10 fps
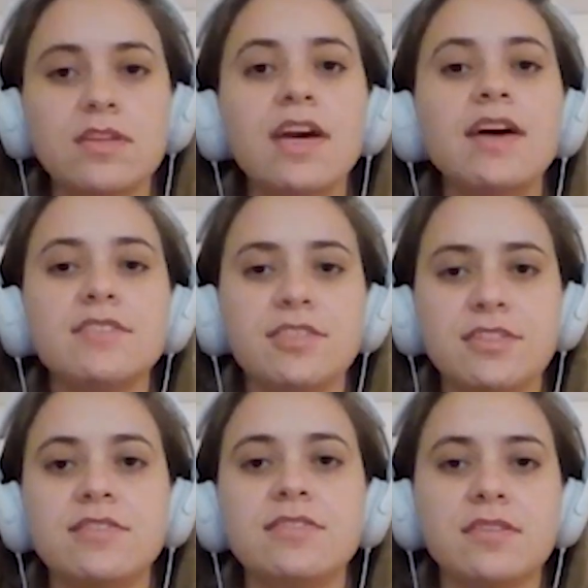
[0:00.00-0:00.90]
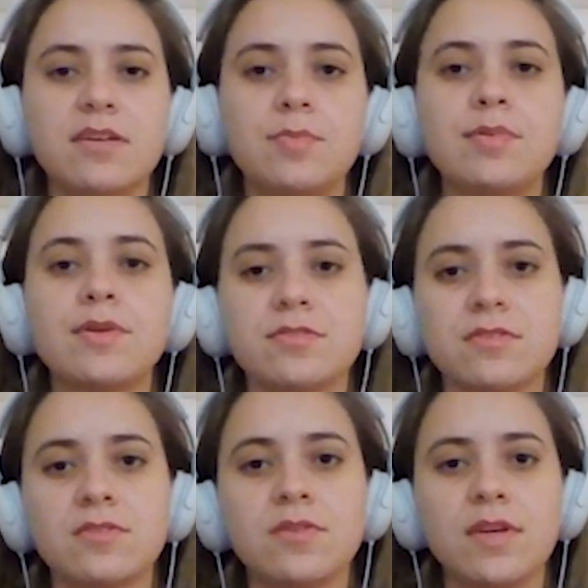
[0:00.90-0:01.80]
Yeah, just
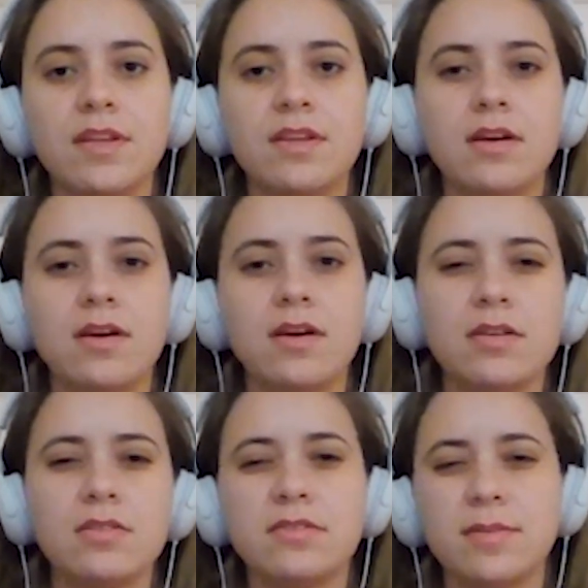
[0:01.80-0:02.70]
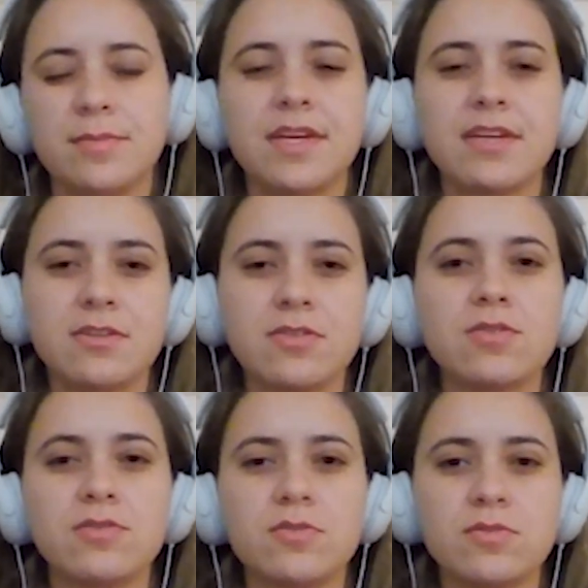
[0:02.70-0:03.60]
personal and some
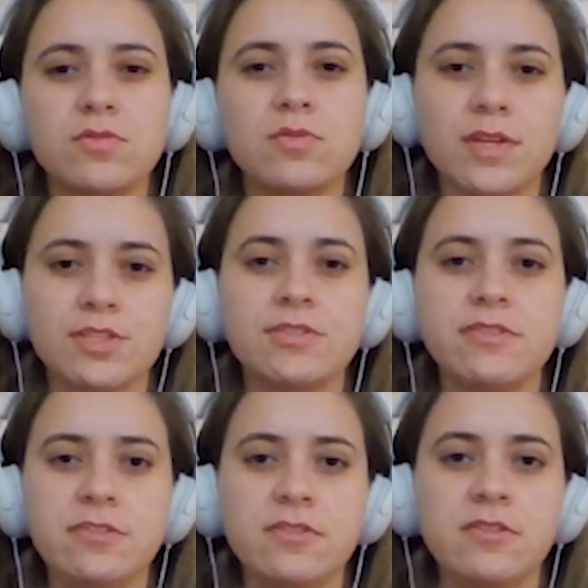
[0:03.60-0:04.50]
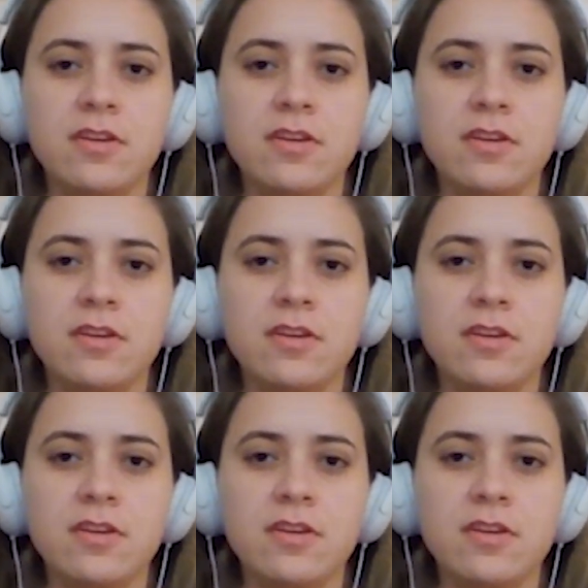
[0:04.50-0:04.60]
technical questions.